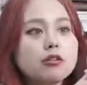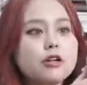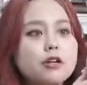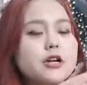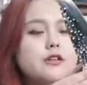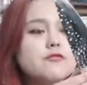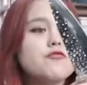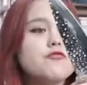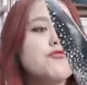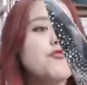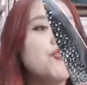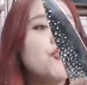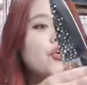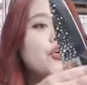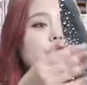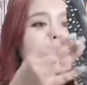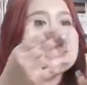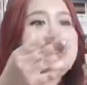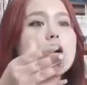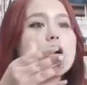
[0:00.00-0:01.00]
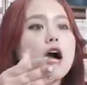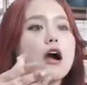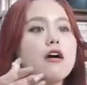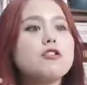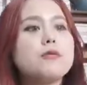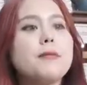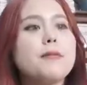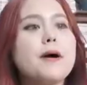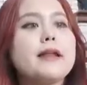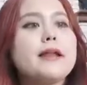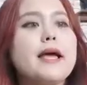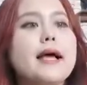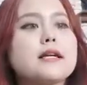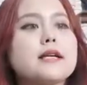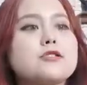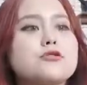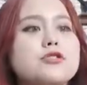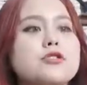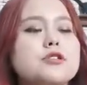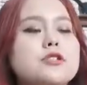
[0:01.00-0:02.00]
It's fully covered by the extra
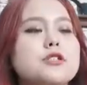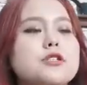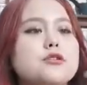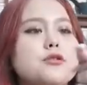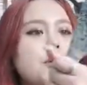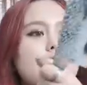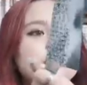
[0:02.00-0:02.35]
steel powder.